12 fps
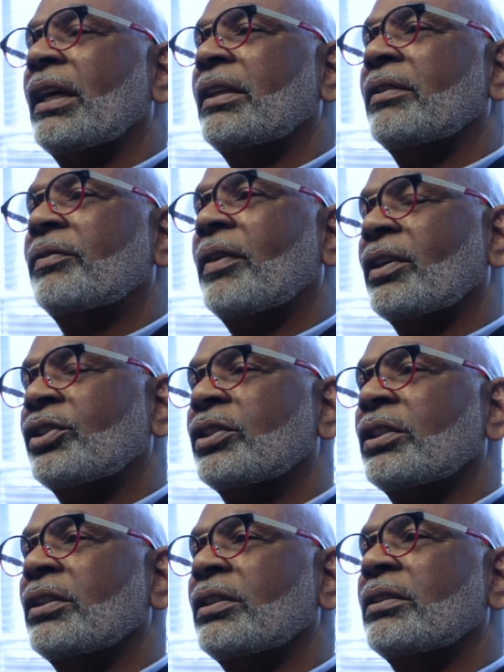the
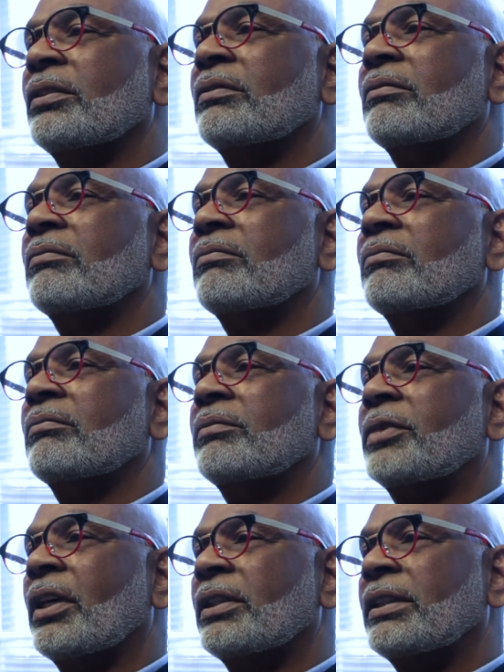function,
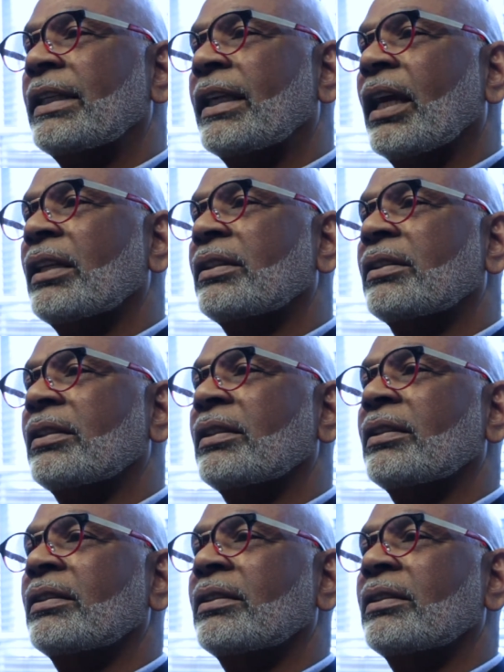prostate cancer,